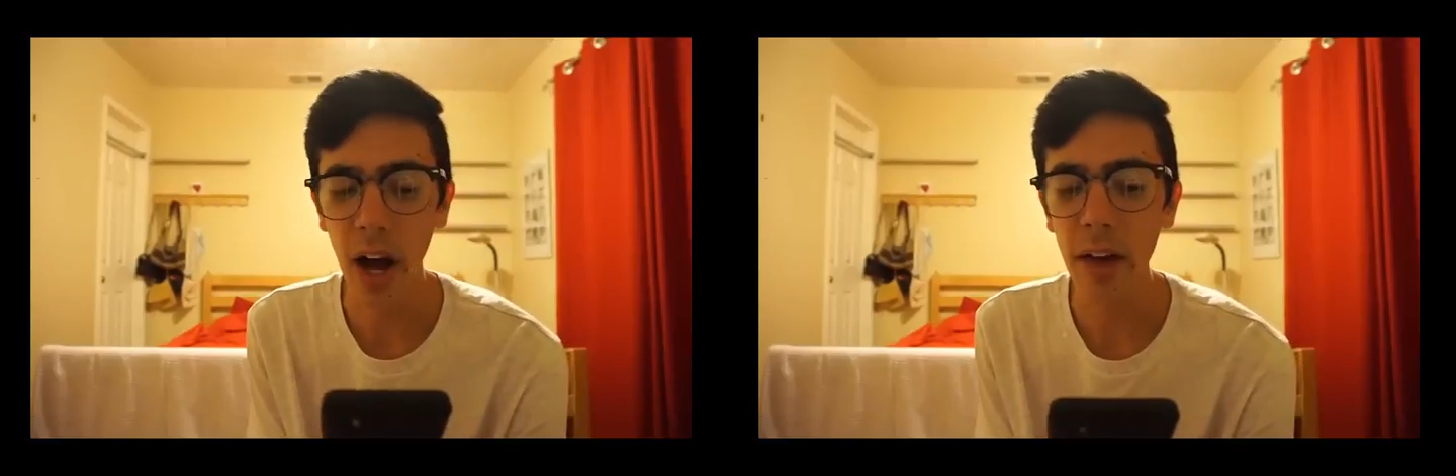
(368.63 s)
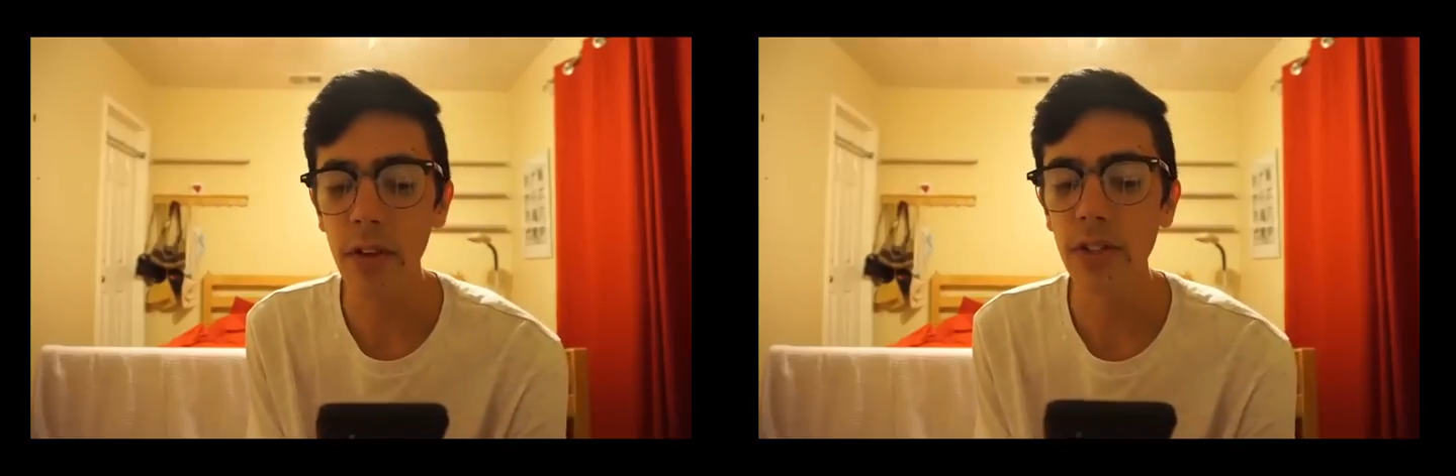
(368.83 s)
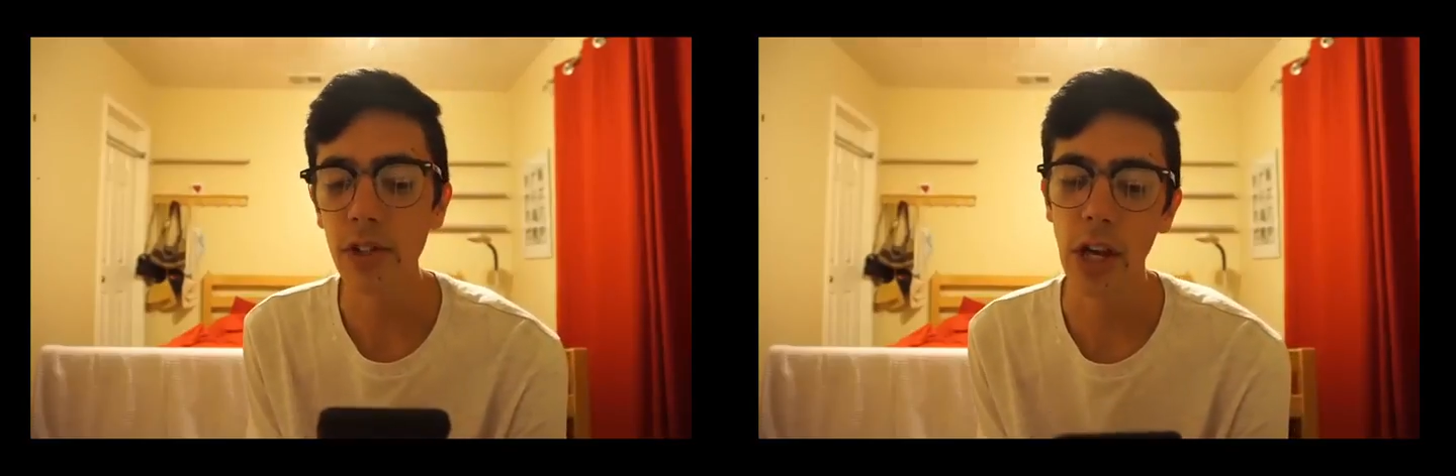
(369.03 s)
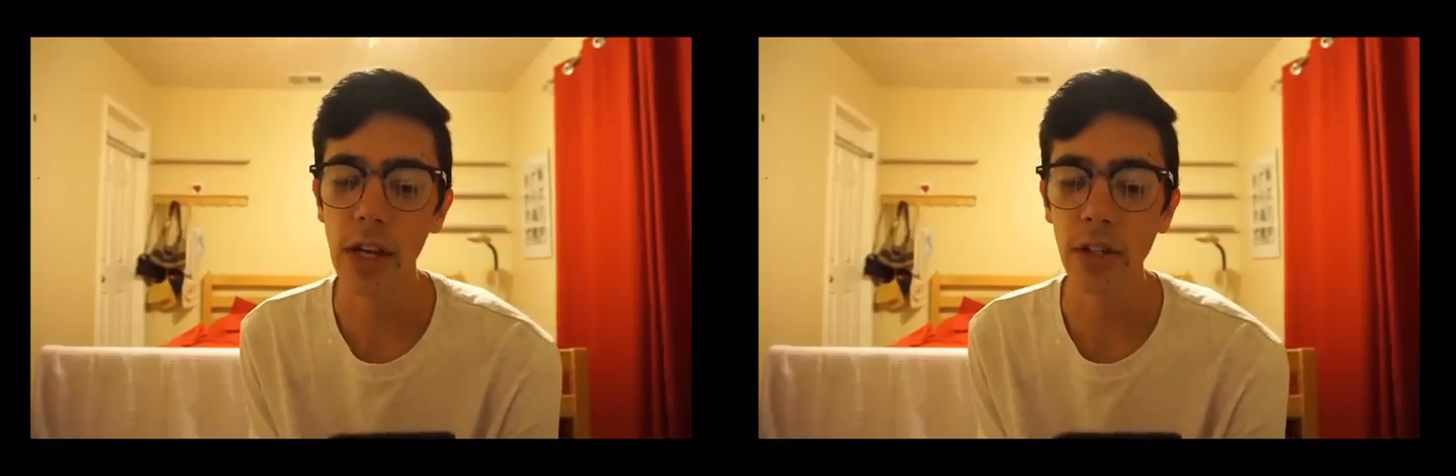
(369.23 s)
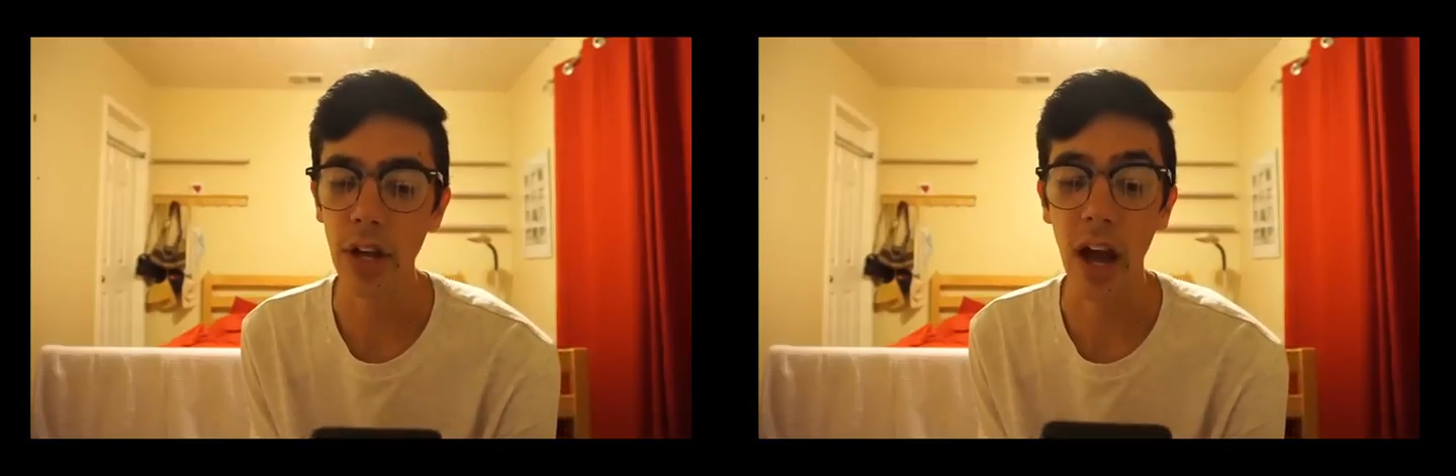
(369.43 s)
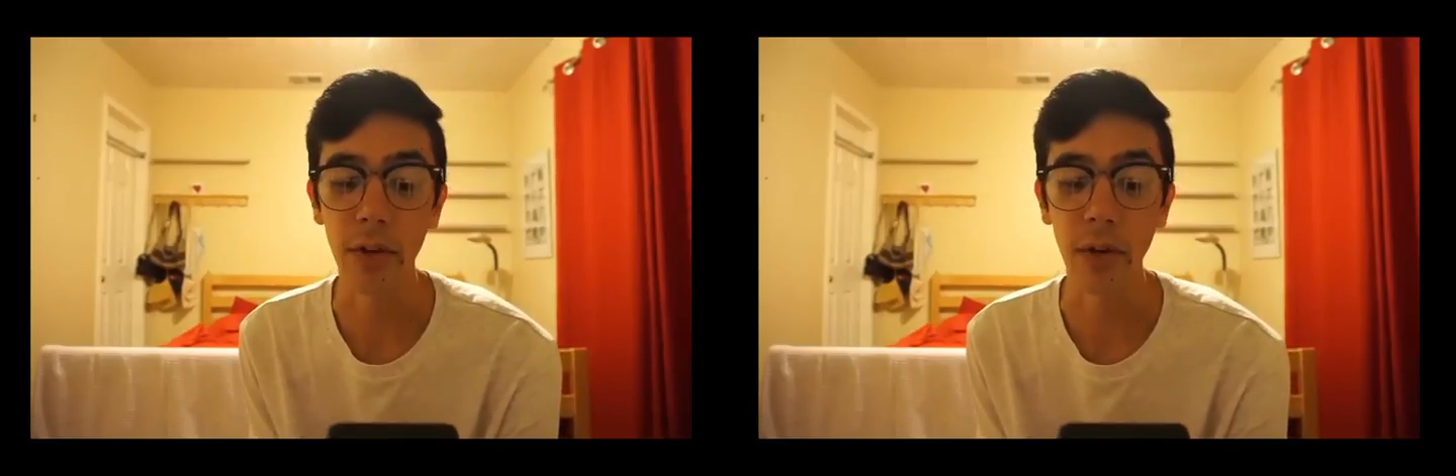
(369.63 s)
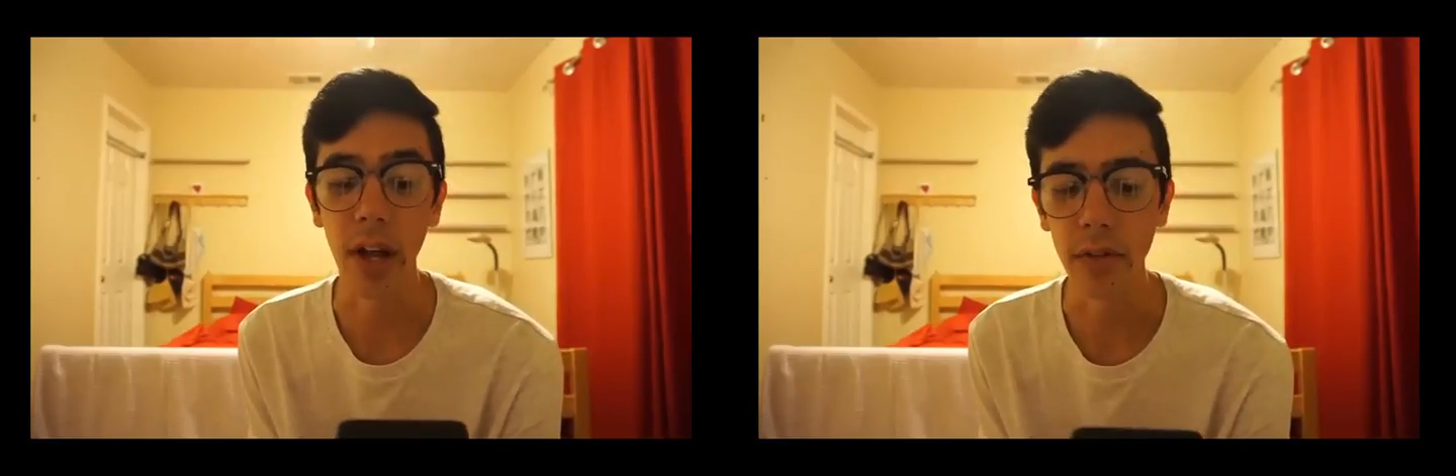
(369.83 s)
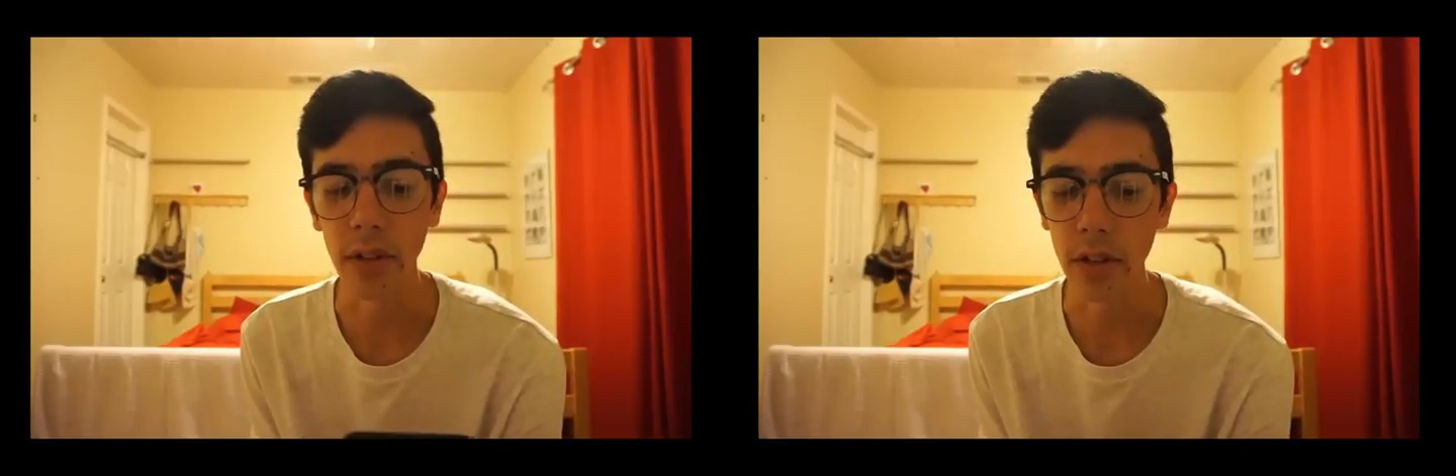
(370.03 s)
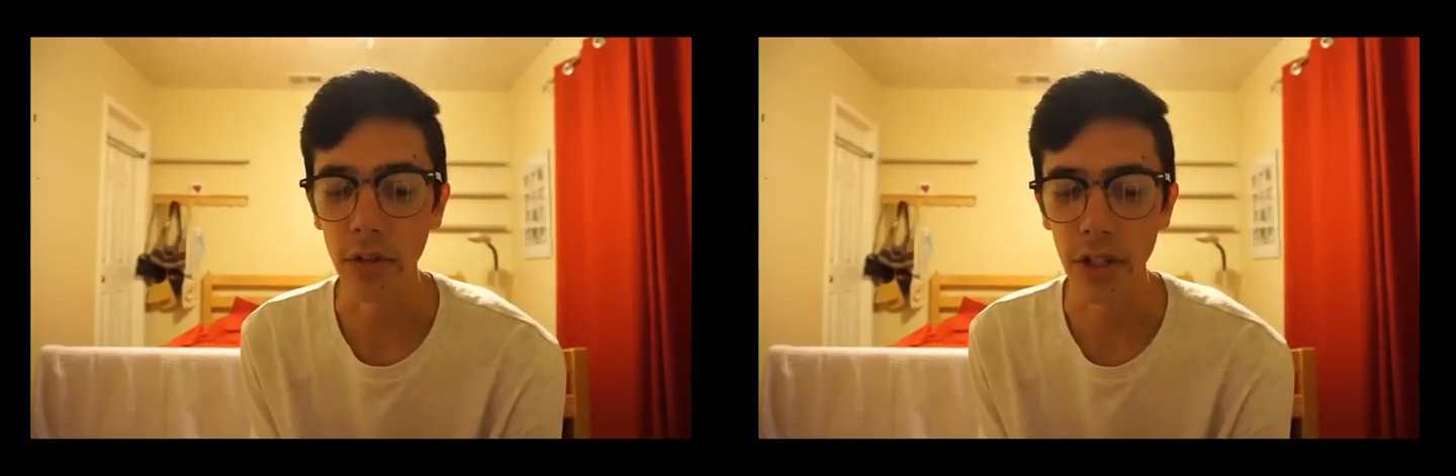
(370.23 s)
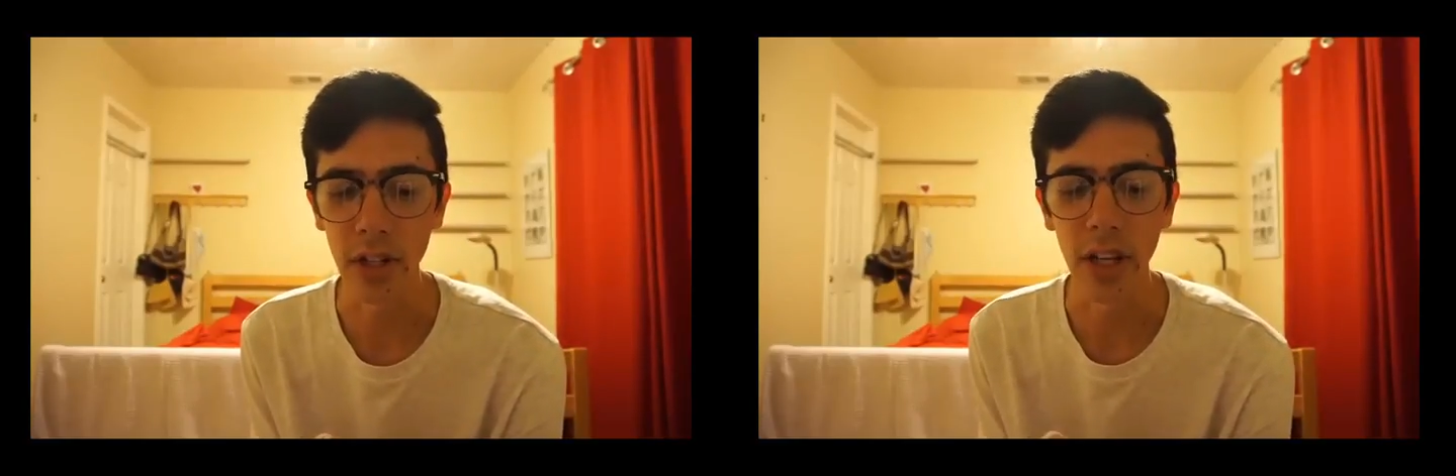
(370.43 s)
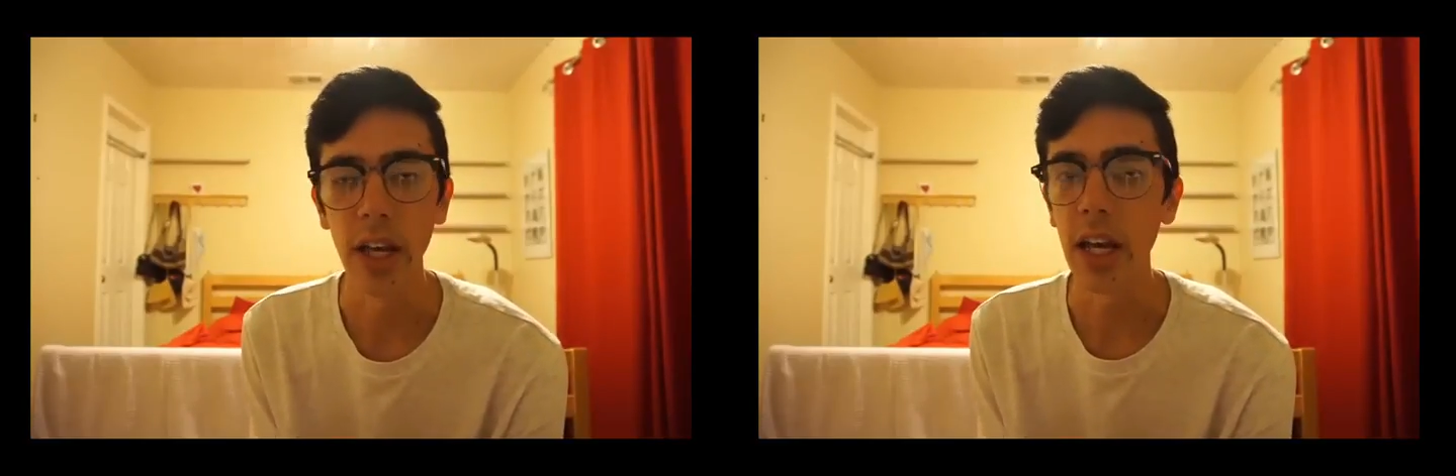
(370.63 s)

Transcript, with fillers: IVs change after an evolution?